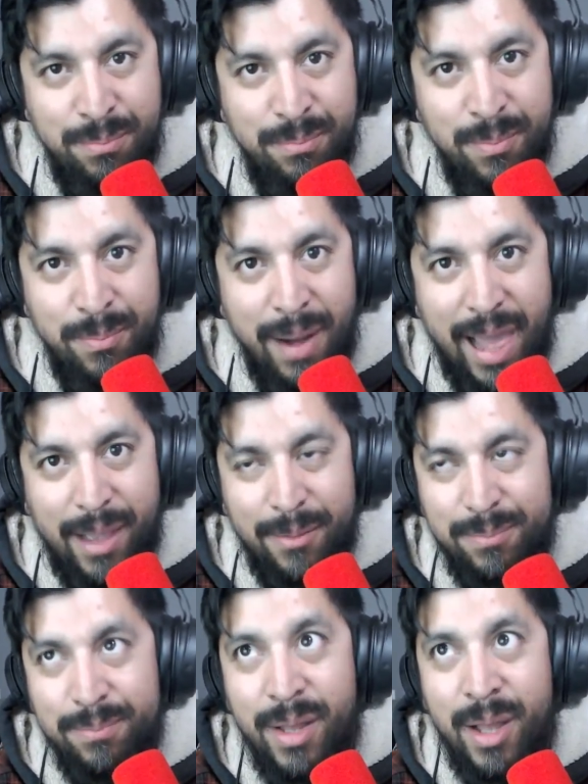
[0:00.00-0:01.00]
black,
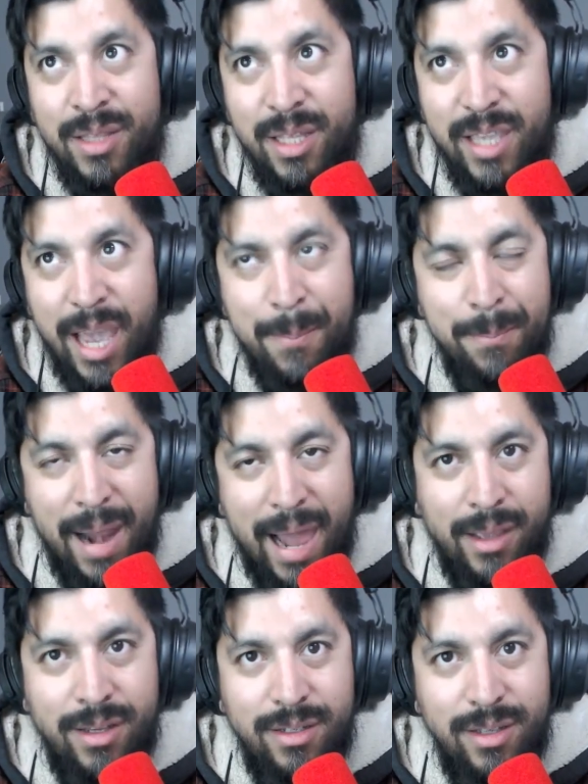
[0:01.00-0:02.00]
I think, yeah,
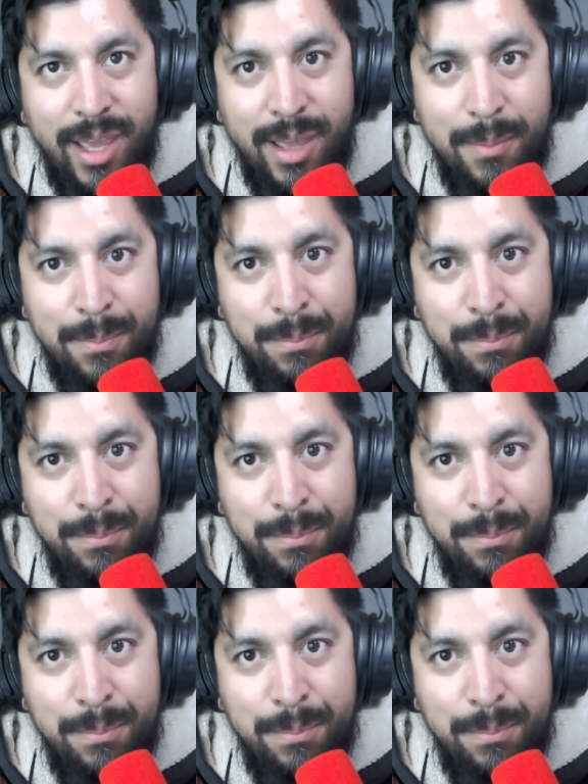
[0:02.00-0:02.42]
black and